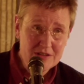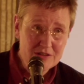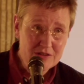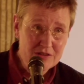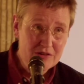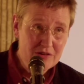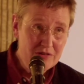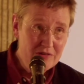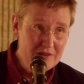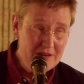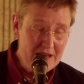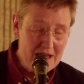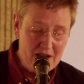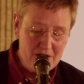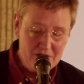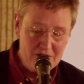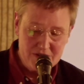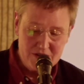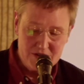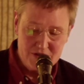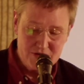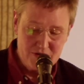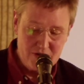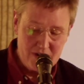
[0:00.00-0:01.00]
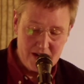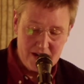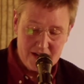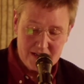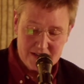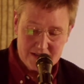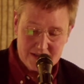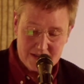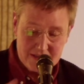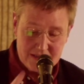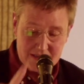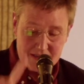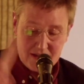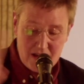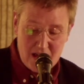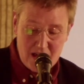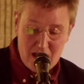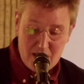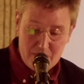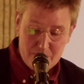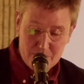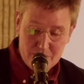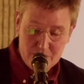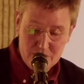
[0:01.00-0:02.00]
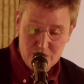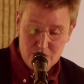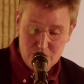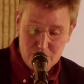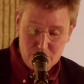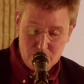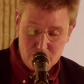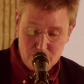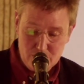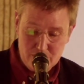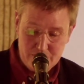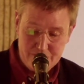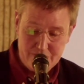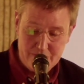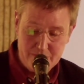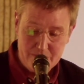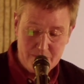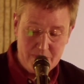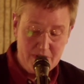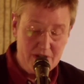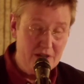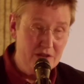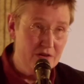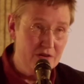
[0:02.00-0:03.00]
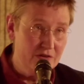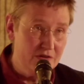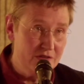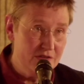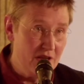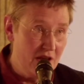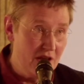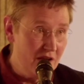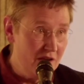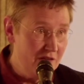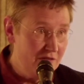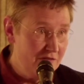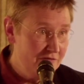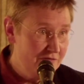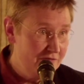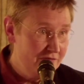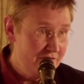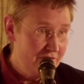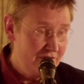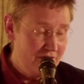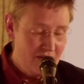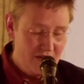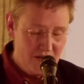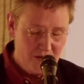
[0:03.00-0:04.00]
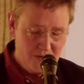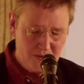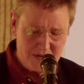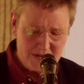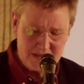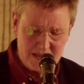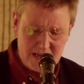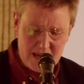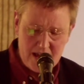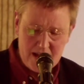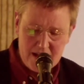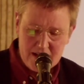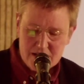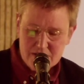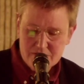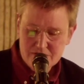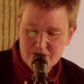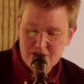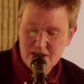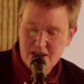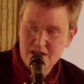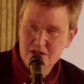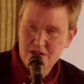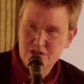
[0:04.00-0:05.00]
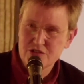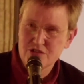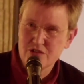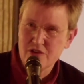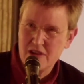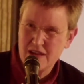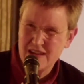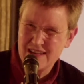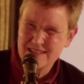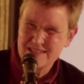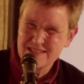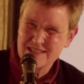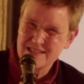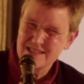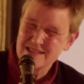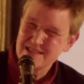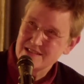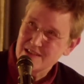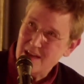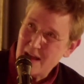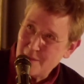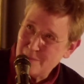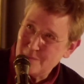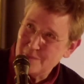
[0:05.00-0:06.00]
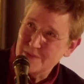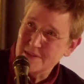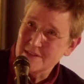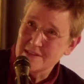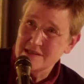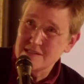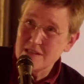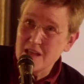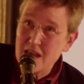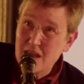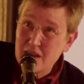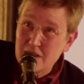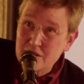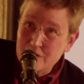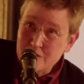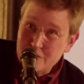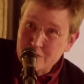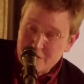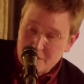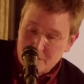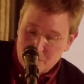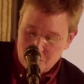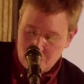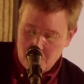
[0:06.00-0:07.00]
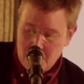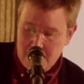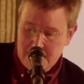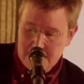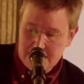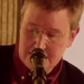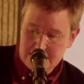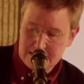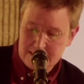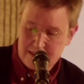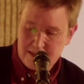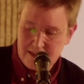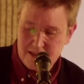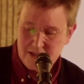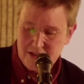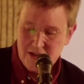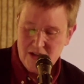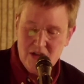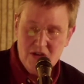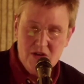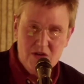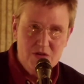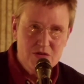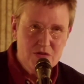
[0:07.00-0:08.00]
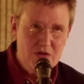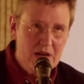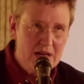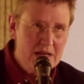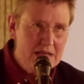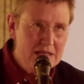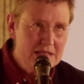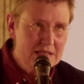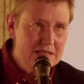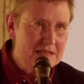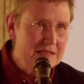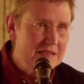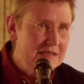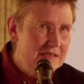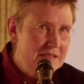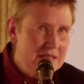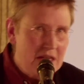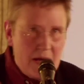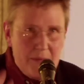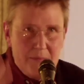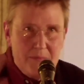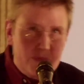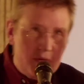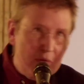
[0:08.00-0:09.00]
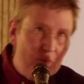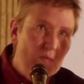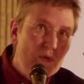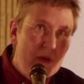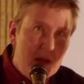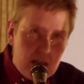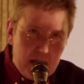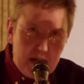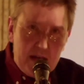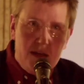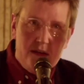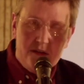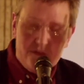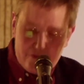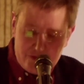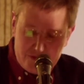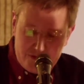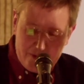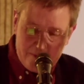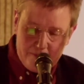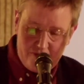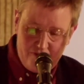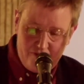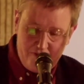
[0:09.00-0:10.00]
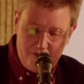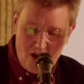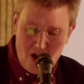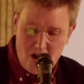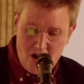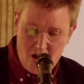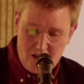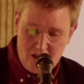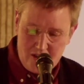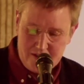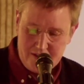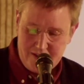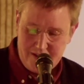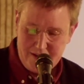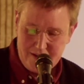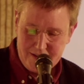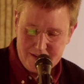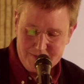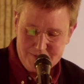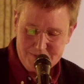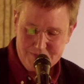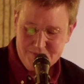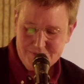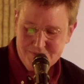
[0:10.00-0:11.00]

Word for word: turned out that trying to stop you from being yourself was kind of like trying to stop the sun from rising, trying to stop the rain from falling.